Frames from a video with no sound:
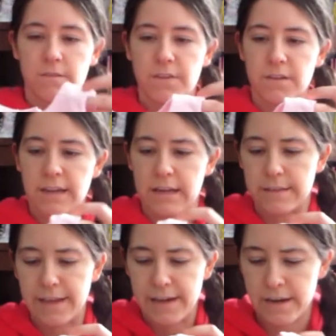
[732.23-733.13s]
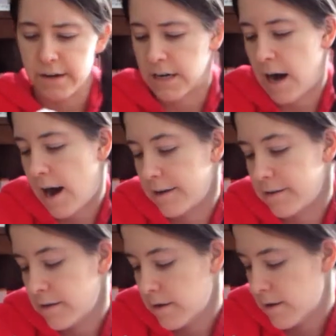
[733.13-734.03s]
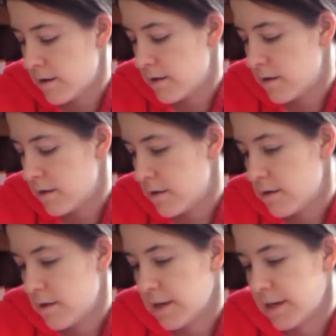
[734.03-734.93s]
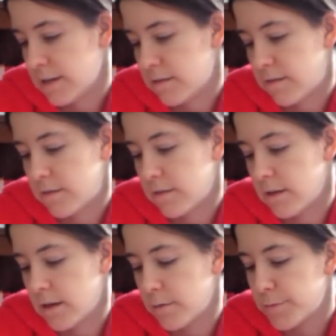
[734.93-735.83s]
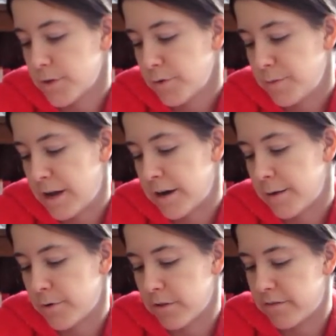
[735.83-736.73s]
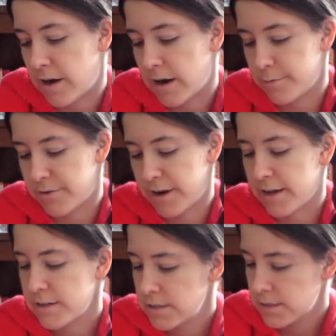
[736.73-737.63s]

feels like linen or cotton. It's the Blueberry Boulevard brand.